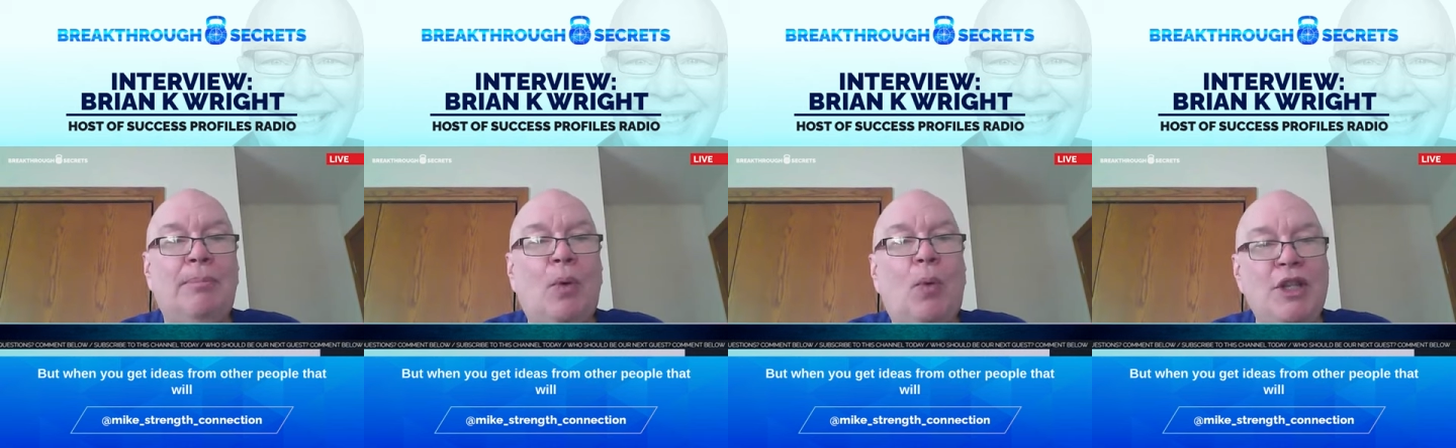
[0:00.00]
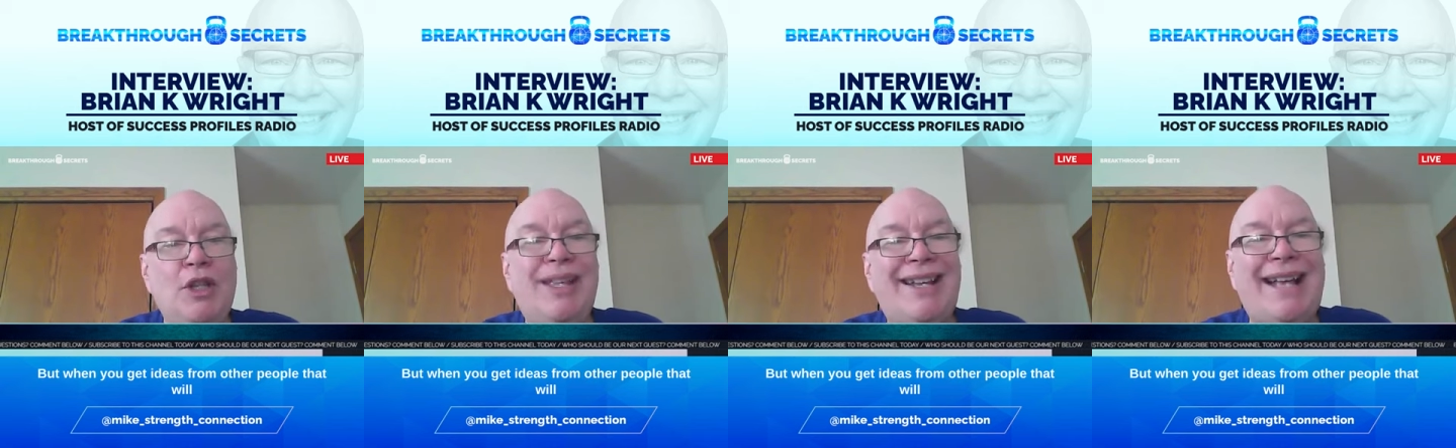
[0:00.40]
But when
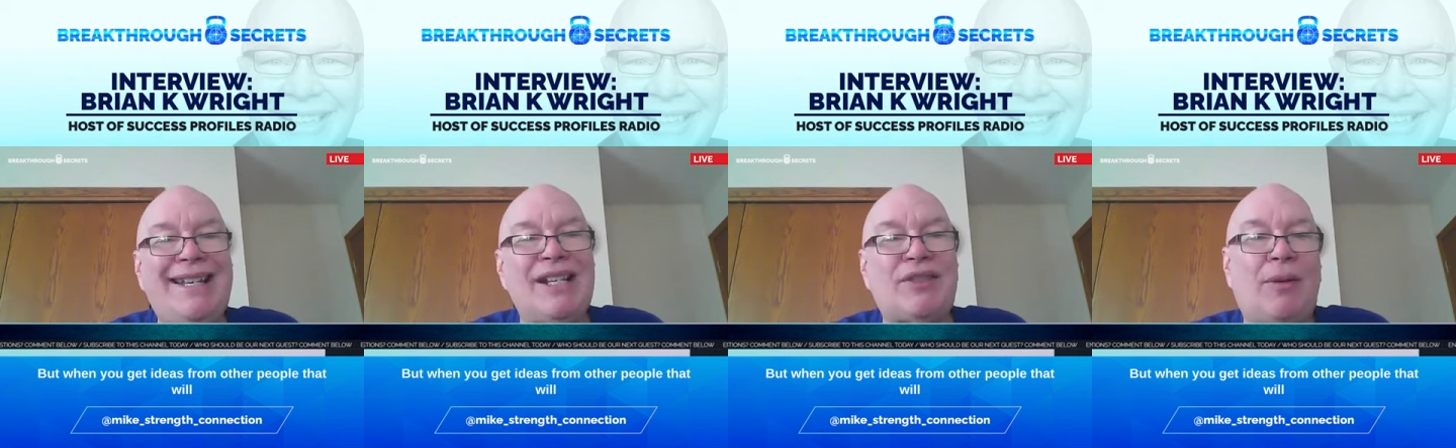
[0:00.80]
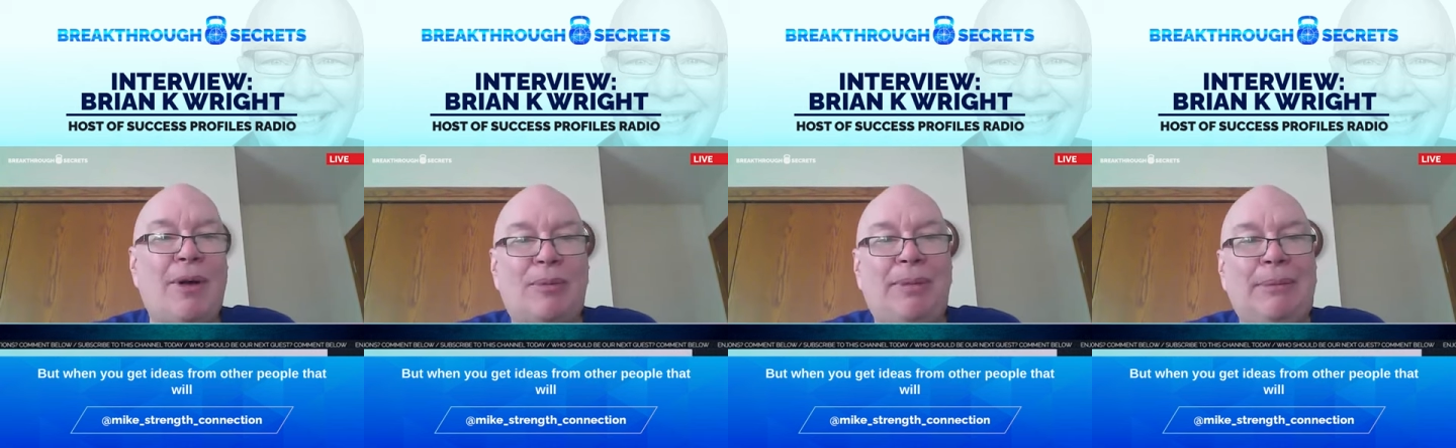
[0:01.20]
you get ideas from
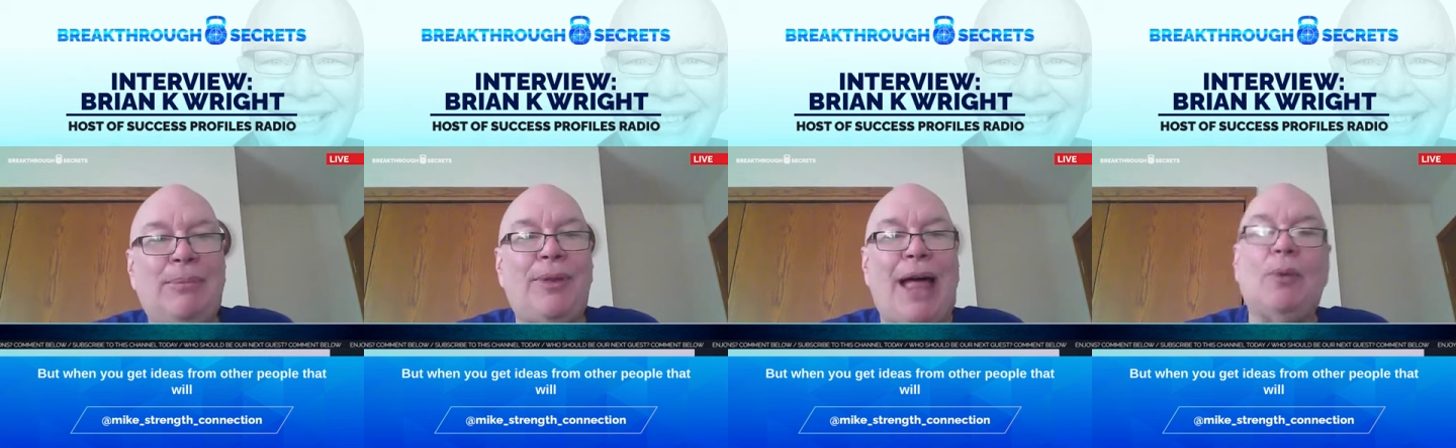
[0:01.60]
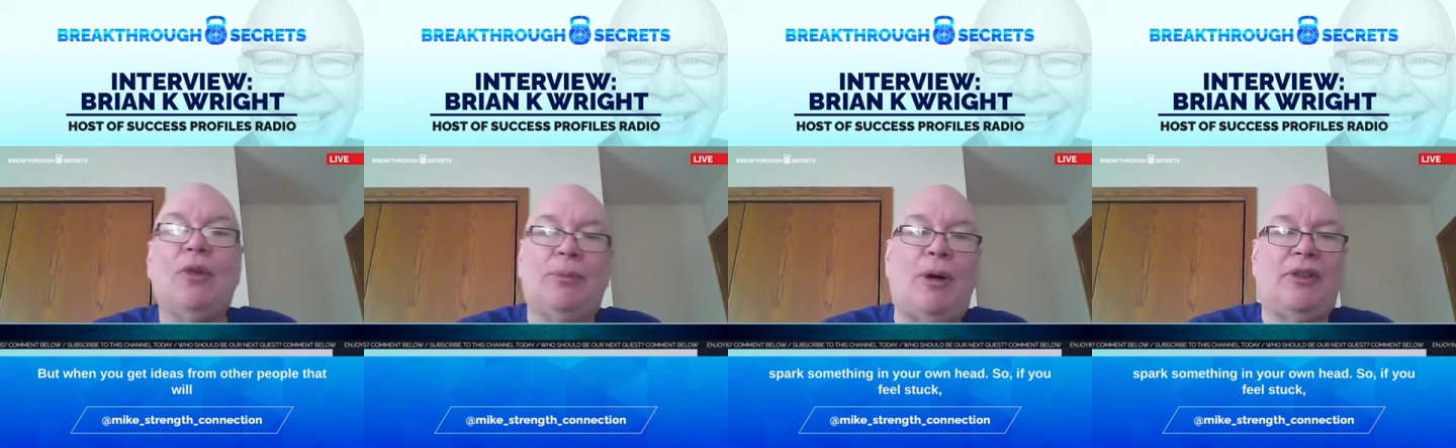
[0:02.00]
other people, that will
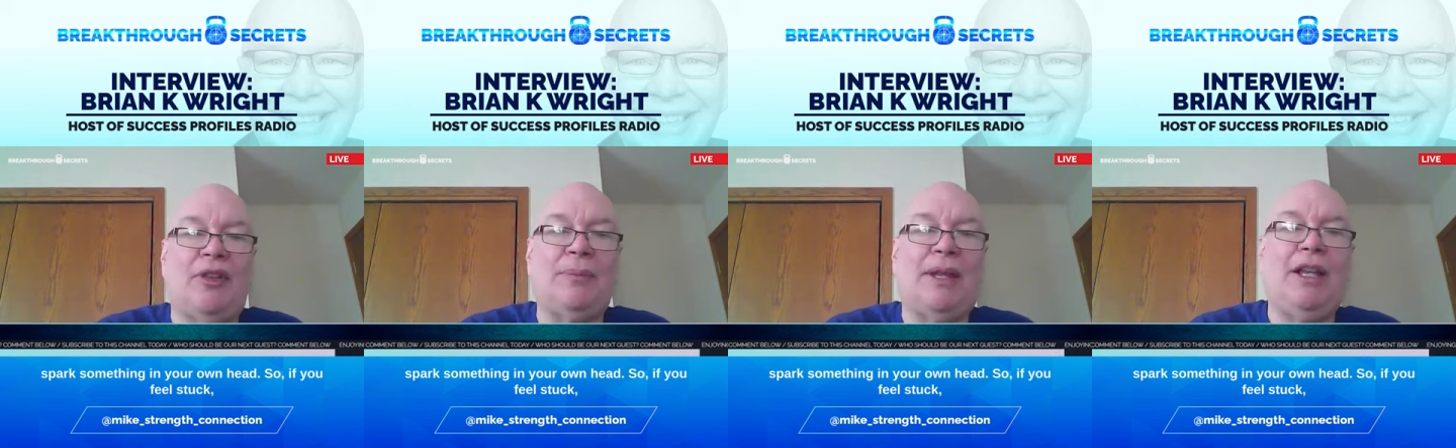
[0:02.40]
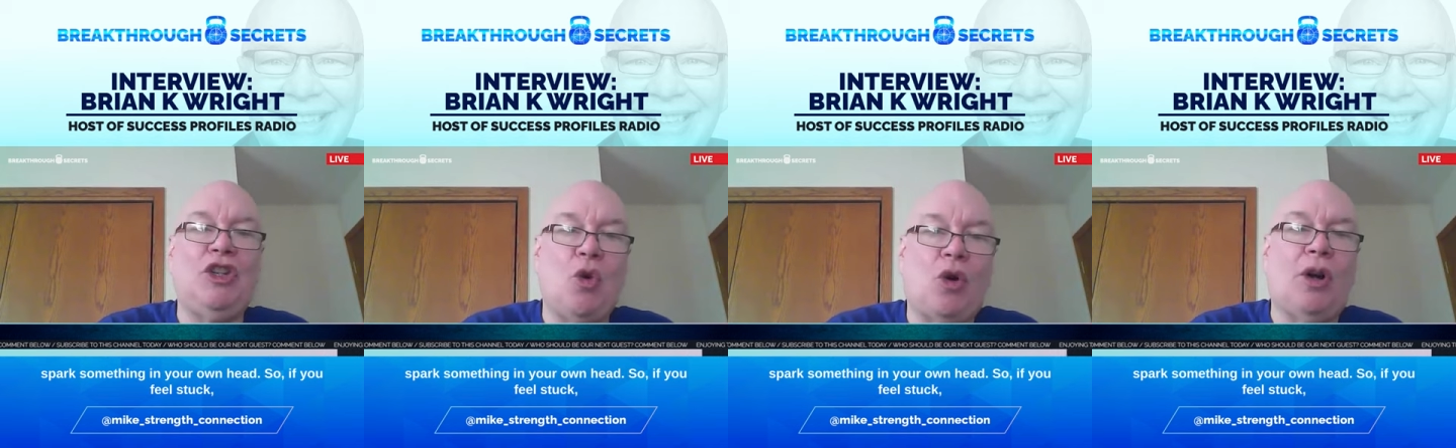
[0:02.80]
spark something
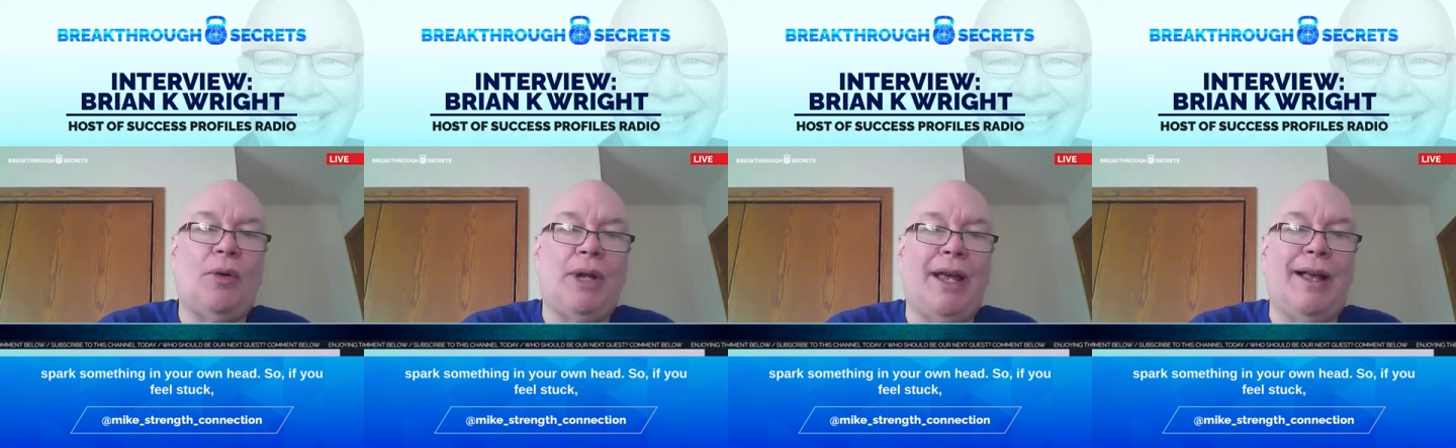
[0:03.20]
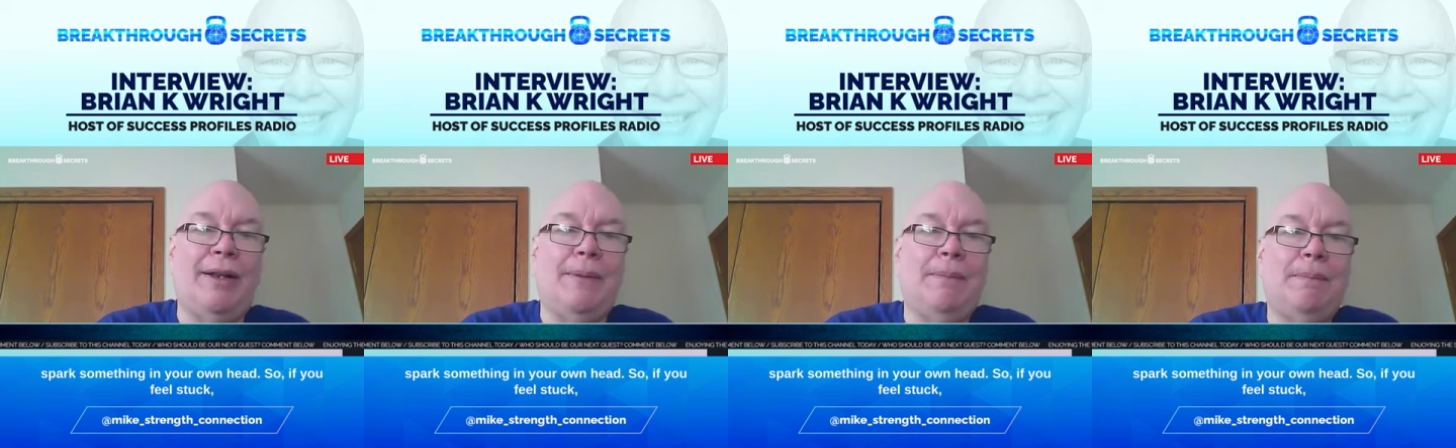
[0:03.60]
in your own head.